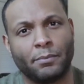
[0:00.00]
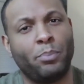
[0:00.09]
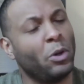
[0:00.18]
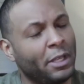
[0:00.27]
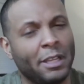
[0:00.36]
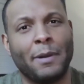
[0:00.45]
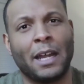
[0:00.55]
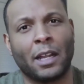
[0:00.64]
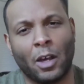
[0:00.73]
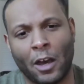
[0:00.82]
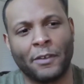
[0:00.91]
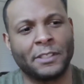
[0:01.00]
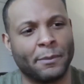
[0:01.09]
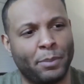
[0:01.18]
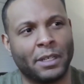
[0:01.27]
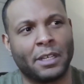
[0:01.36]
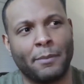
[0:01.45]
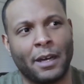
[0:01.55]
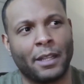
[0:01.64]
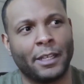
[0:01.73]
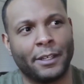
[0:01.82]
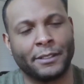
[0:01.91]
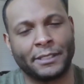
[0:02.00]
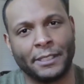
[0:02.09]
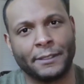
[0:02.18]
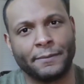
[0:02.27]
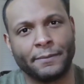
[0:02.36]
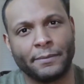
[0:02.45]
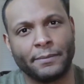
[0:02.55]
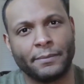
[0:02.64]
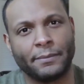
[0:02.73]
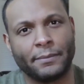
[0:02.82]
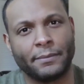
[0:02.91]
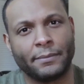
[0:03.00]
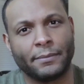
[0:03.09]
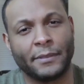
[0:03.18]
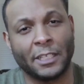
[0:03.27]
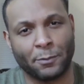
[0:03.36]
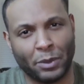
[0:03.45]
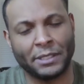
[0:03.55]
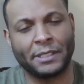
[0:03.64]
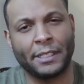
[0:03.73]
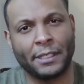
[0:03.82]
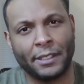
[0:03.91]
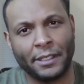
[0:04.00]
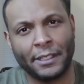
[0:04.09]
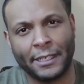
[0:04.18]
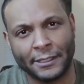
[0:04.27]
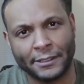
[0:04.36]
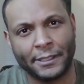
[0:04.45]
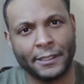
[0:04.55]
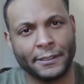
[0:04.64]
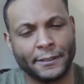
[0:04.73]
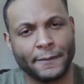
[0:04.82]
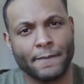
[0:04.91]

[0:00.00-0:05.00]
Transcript: Pull him out of office and put Kamala Harris in as president of the United States.